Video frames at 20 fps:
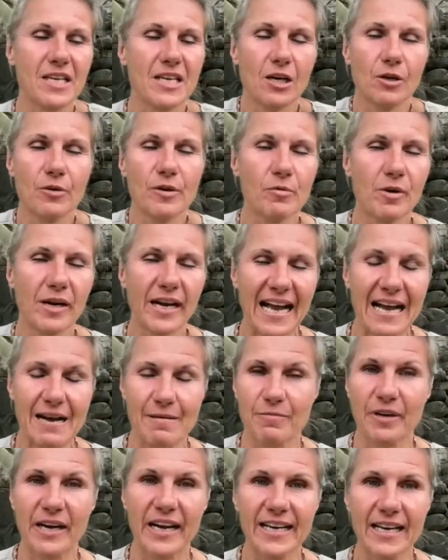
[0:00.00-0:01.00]
But
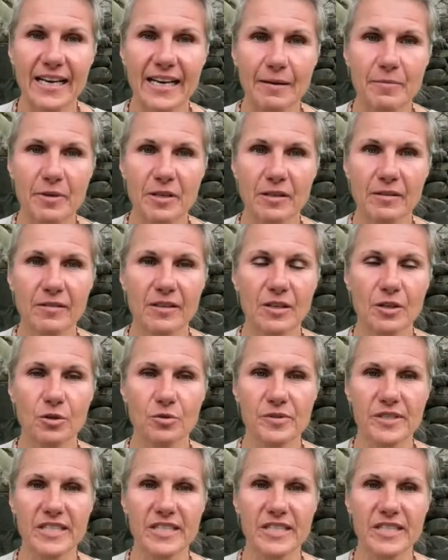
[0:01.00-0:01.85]
it will come, right?